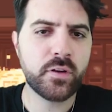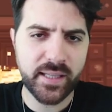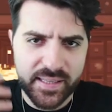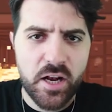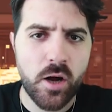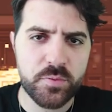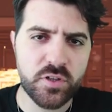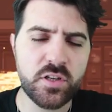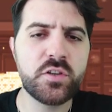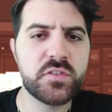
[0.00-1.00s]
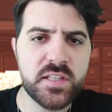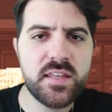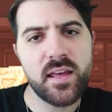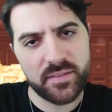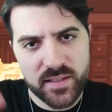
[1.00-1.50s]
you click that option, you'll see
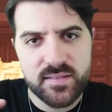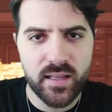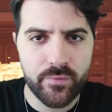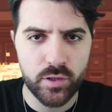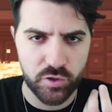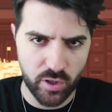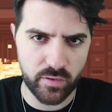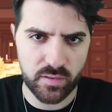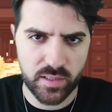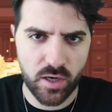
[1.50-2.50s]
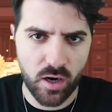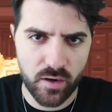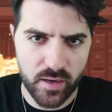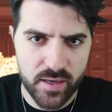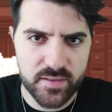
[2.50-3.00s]
that this level you're currently
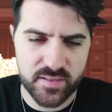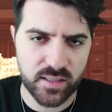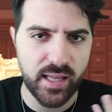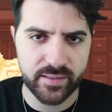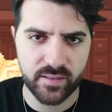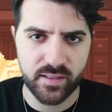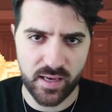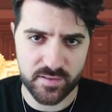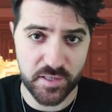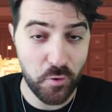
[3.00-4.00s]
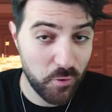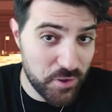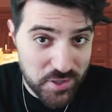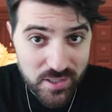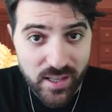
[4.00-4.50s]
on is selected as the
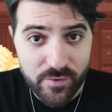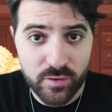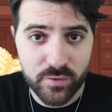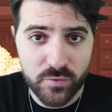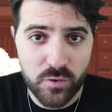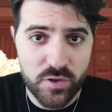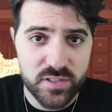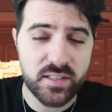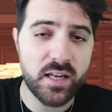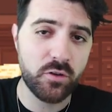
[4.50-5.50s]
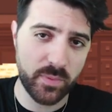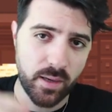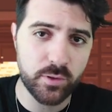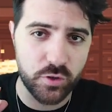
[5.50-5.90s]
origin level, of course, and then you'll be able to